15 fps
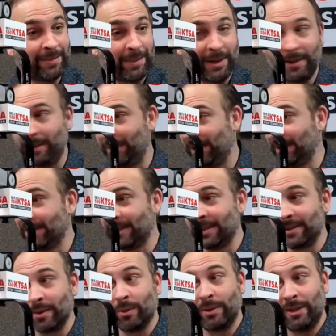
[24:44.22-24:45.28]
apparently, because
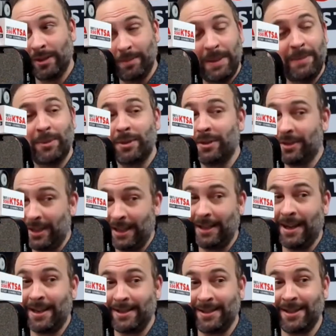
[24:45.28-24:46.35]
it's only the people that are saying
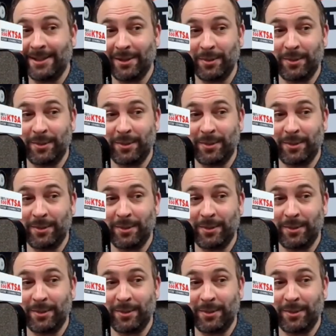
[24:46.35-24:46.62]
nice things that